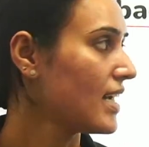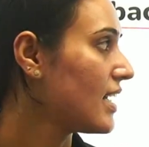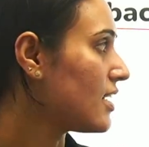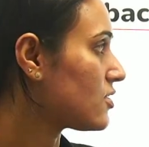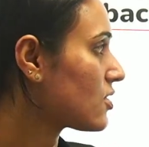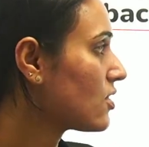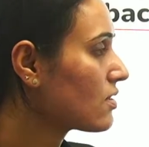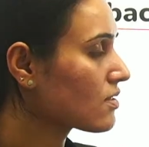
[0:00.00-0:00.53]

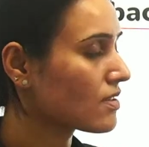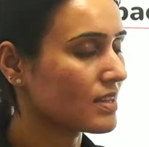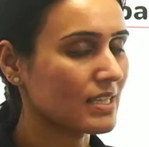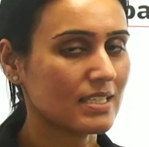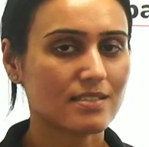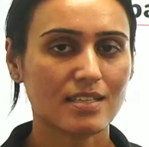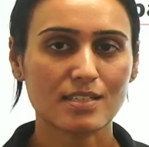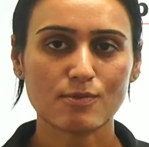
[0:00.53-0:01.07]
So
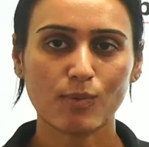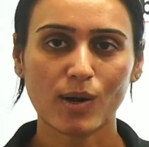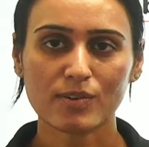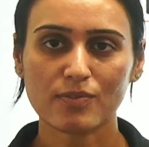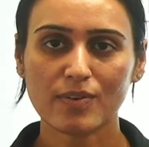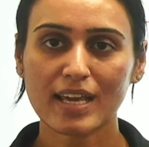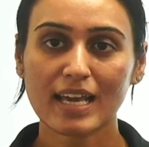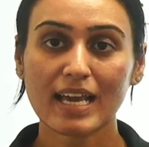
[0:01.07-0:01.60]
this is what
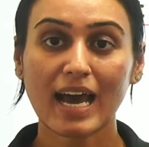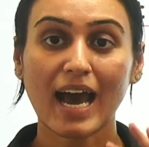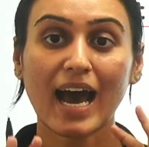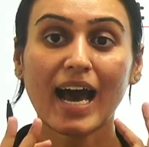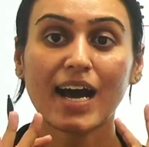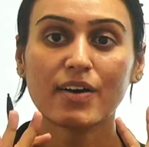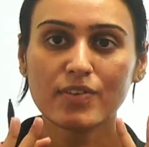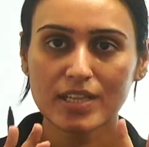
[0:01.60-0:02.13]
we
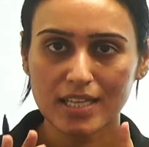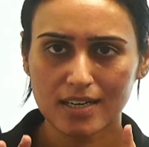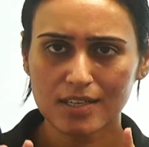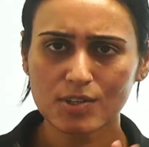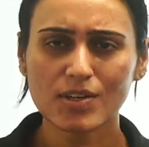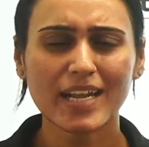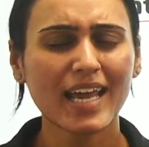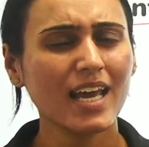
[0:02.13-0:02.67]
have learned
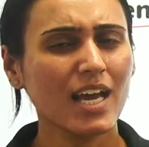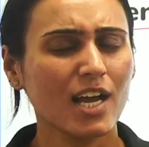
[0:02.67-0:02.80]
today.